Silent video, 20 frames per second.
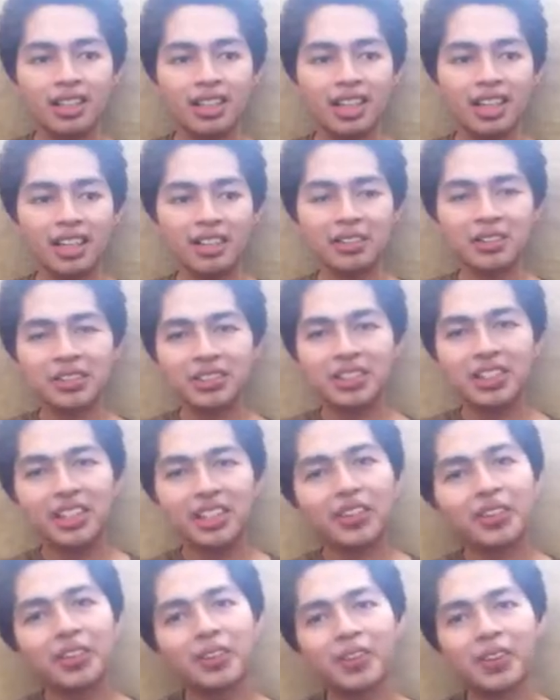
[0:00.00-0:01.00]
I was
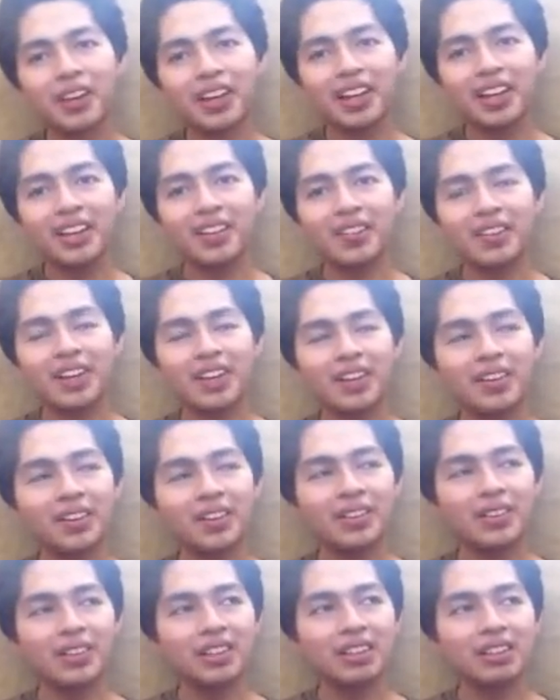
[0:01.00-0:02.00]
on the ground. I
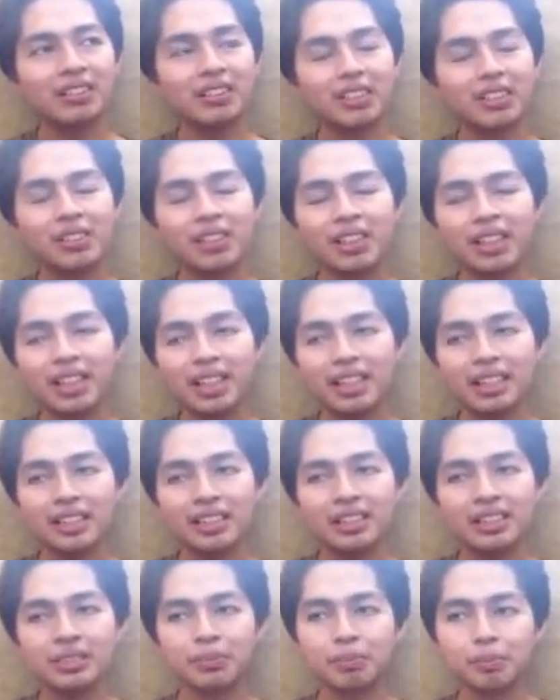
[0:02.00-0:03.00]
don't know. I was like, okay, I
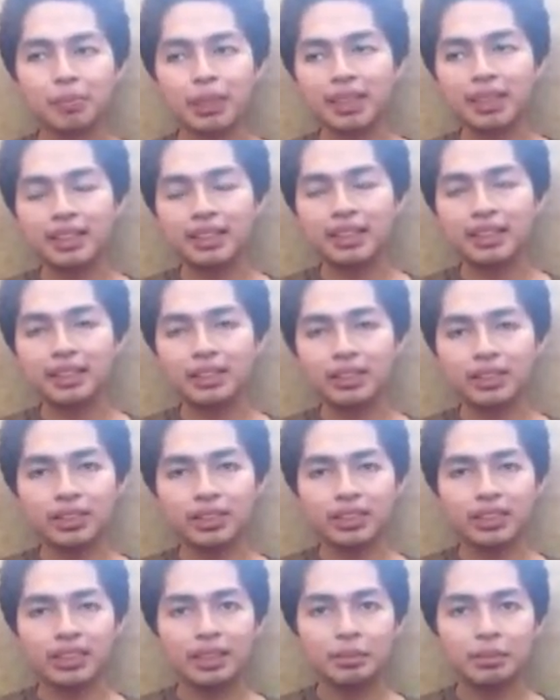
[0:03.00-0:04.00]
just probably need to go
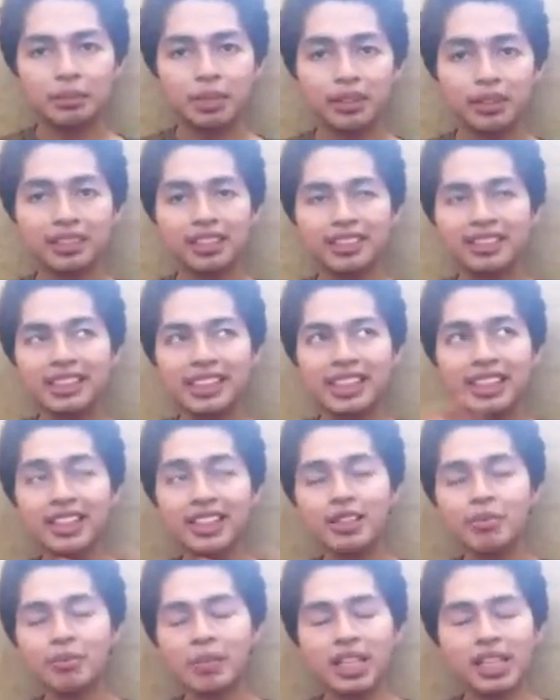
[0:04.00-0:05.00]
to sleep. I wasn't taking
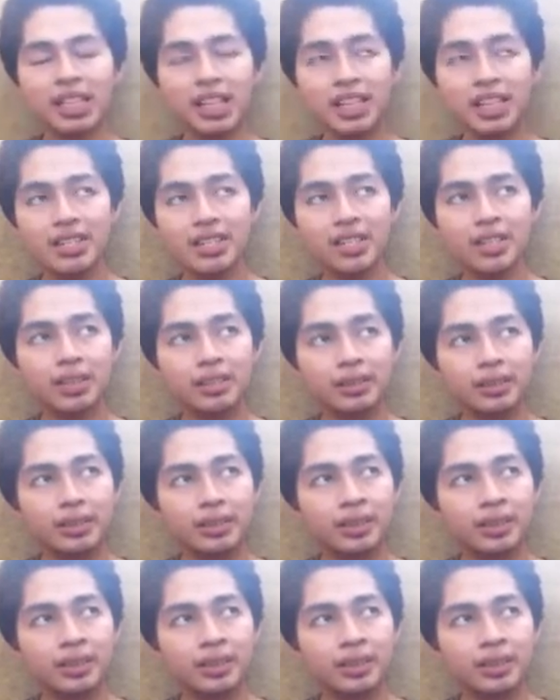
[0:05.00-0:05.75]
any medication.